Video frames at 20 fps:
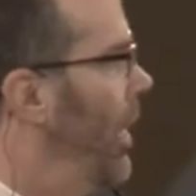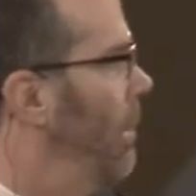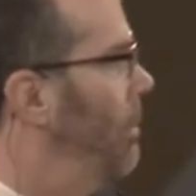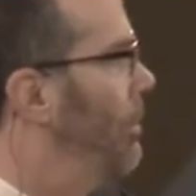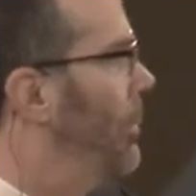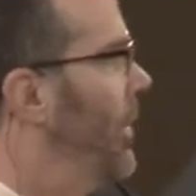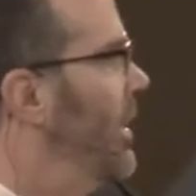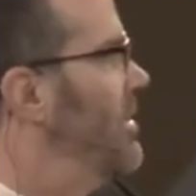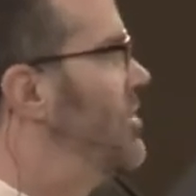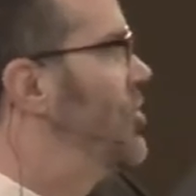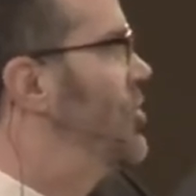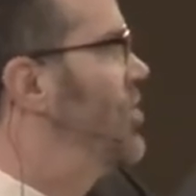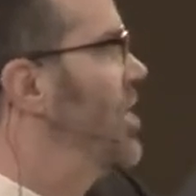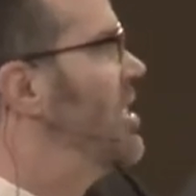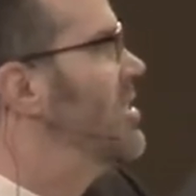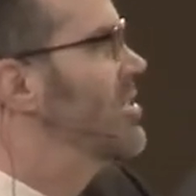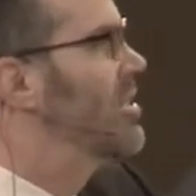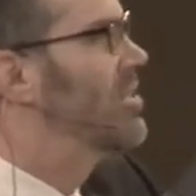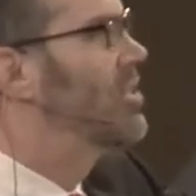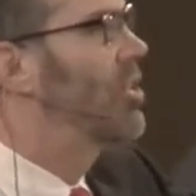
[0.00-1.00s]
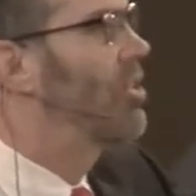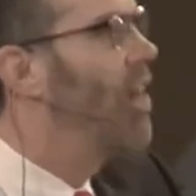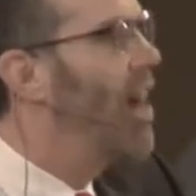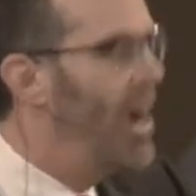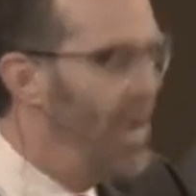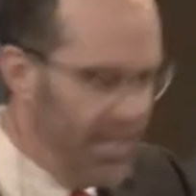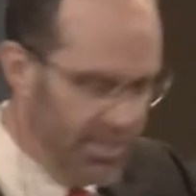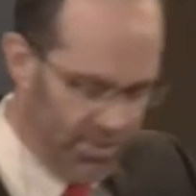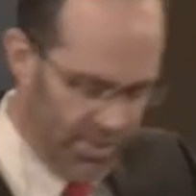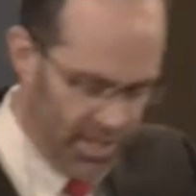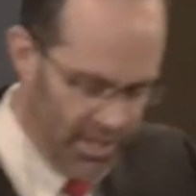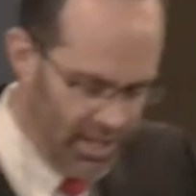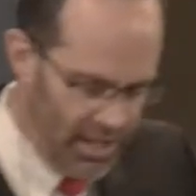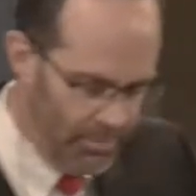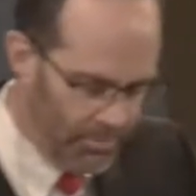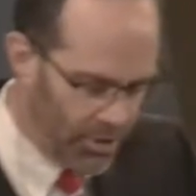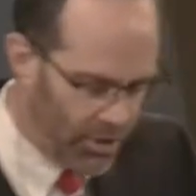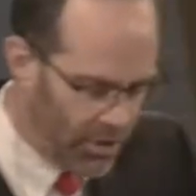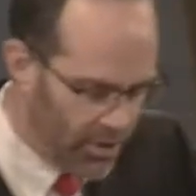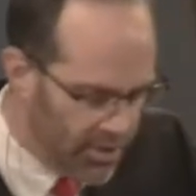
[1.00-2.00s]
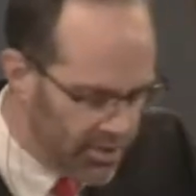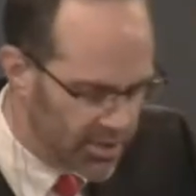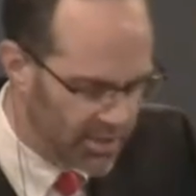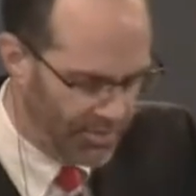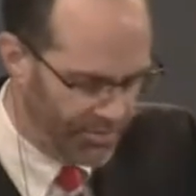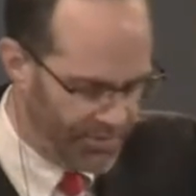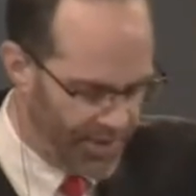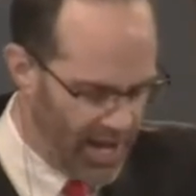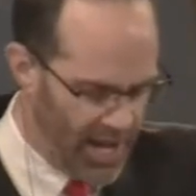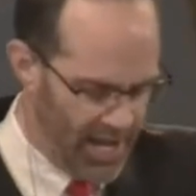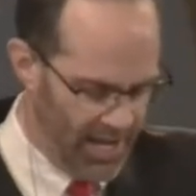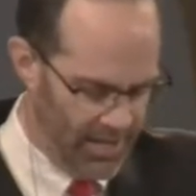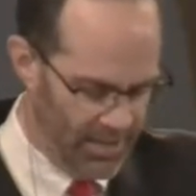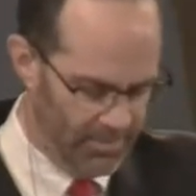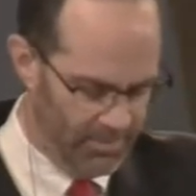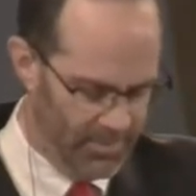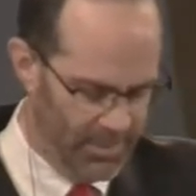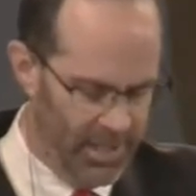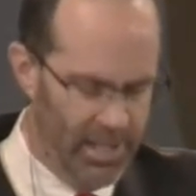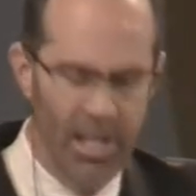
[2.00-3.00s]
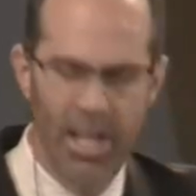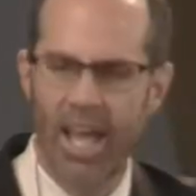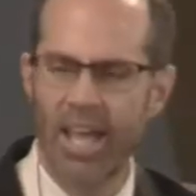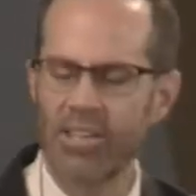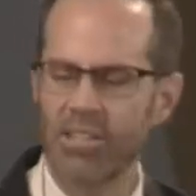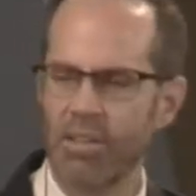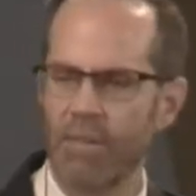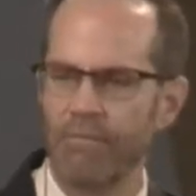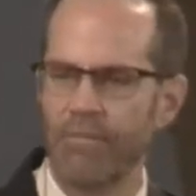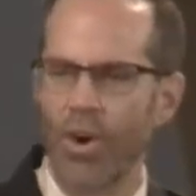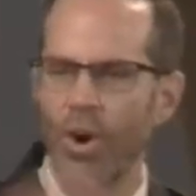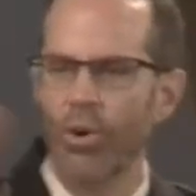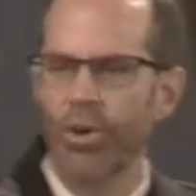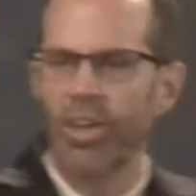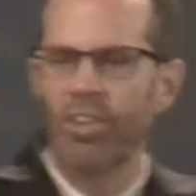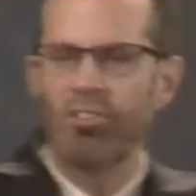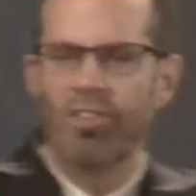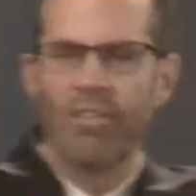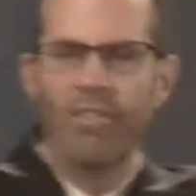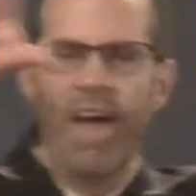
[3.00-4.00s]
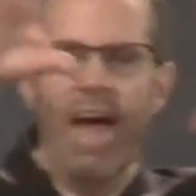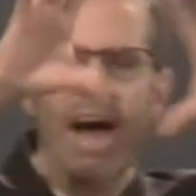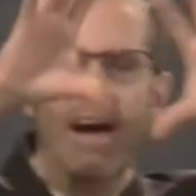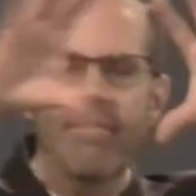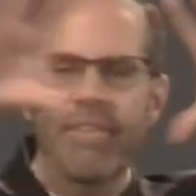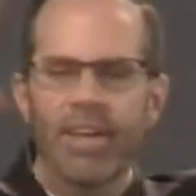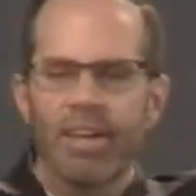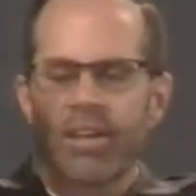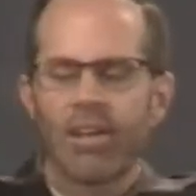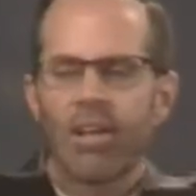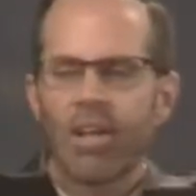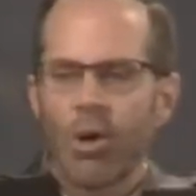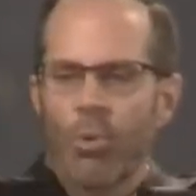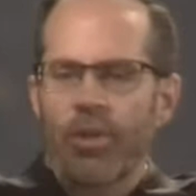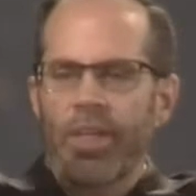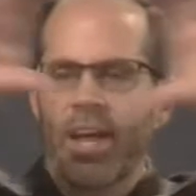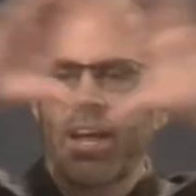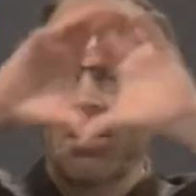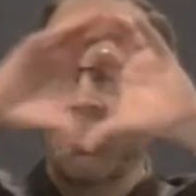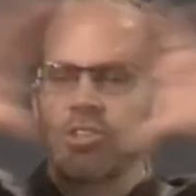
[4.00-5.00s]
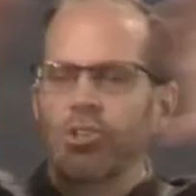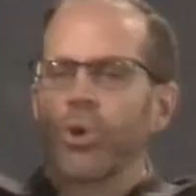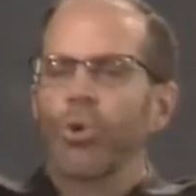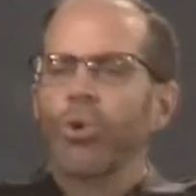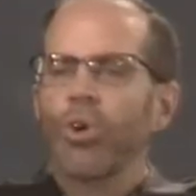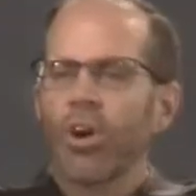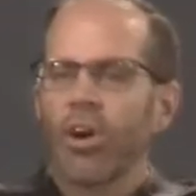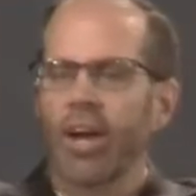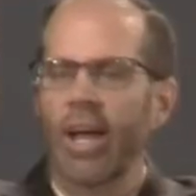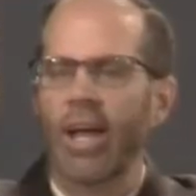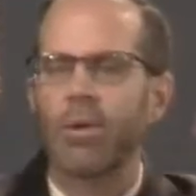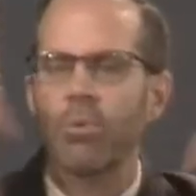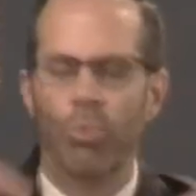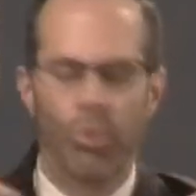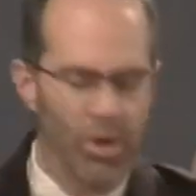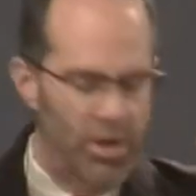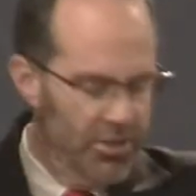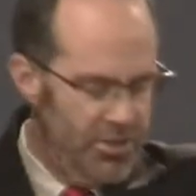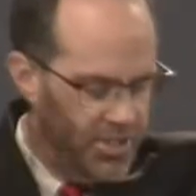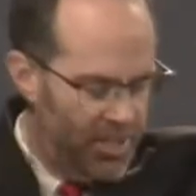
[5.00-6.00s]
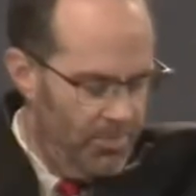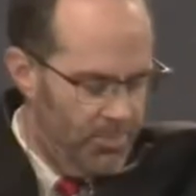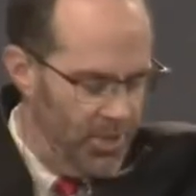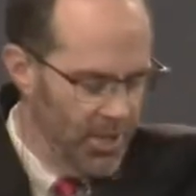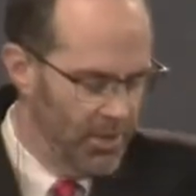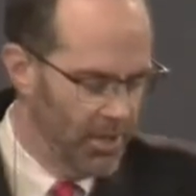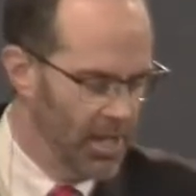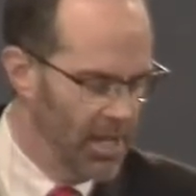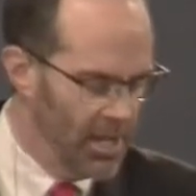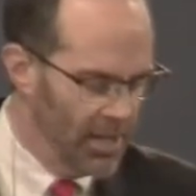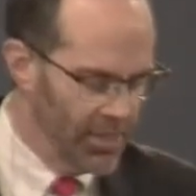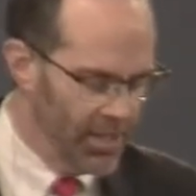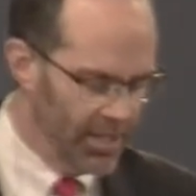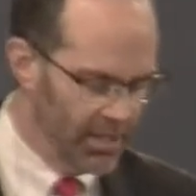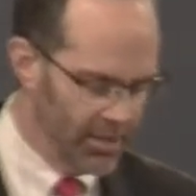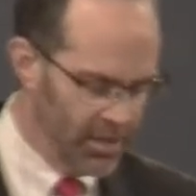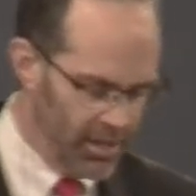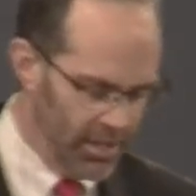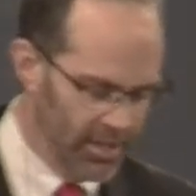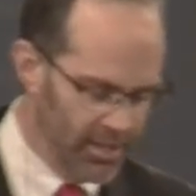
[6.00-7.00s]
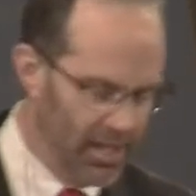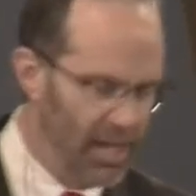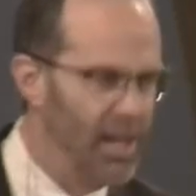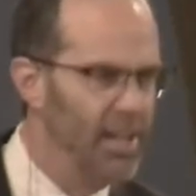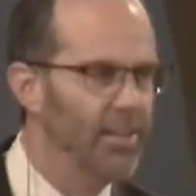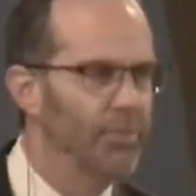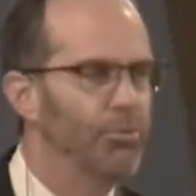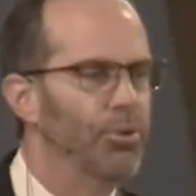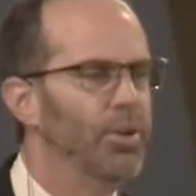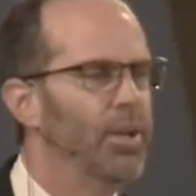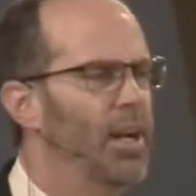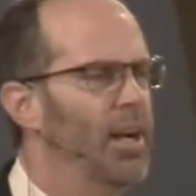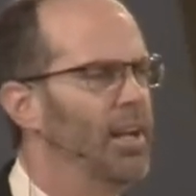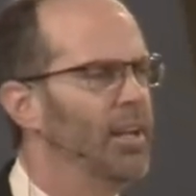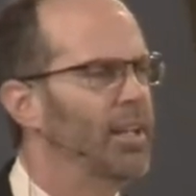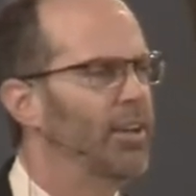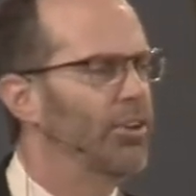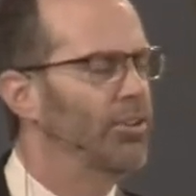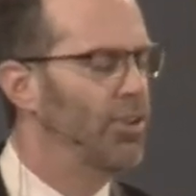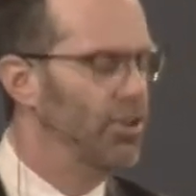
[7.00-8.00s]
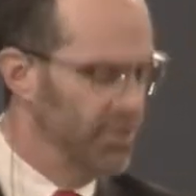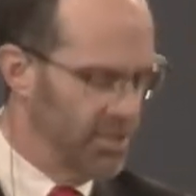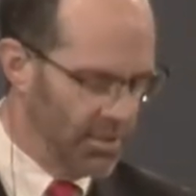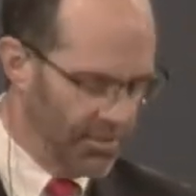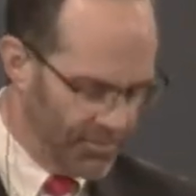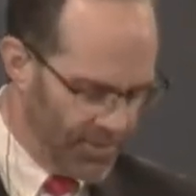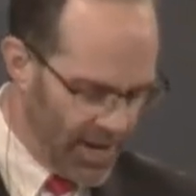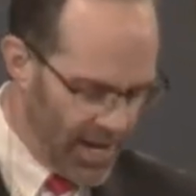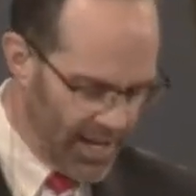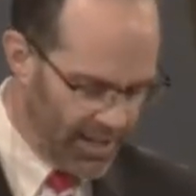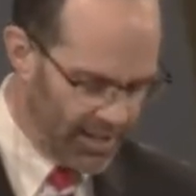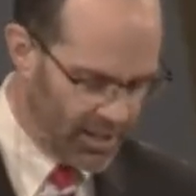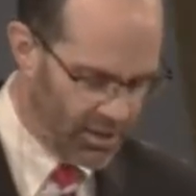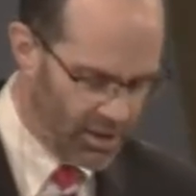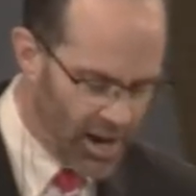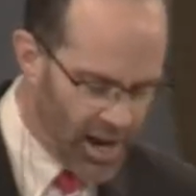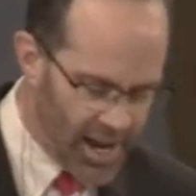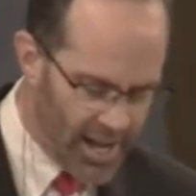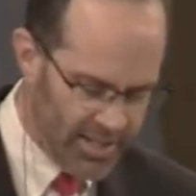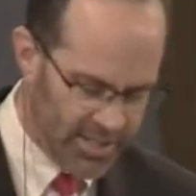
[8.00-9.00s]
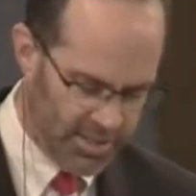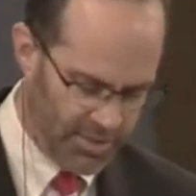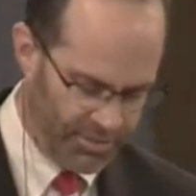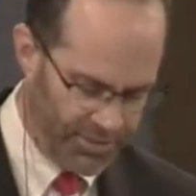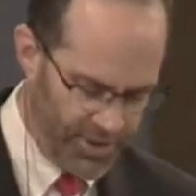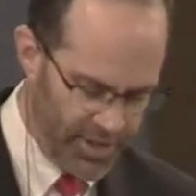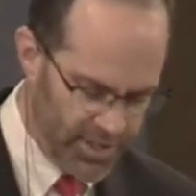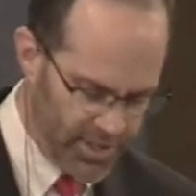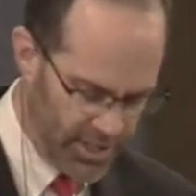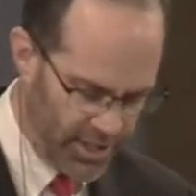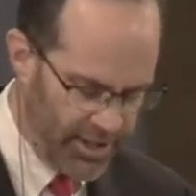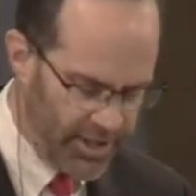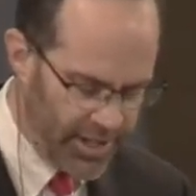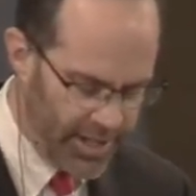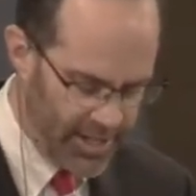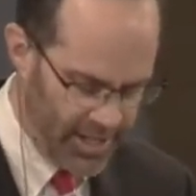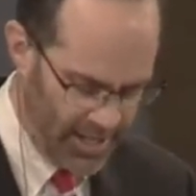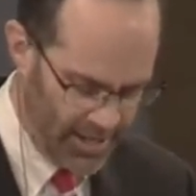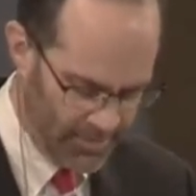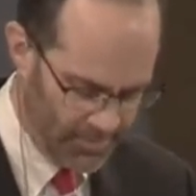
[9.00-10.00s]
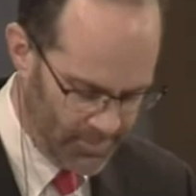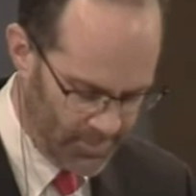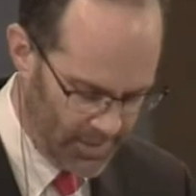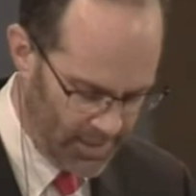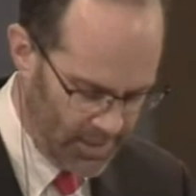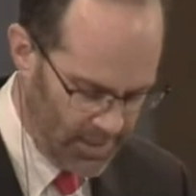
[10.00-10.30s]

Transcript: We preach Jesus Christ and Him crucified. He's the focus of heaven, where they adore and worship the, the, the uh, uh, crucified Christ for eternity.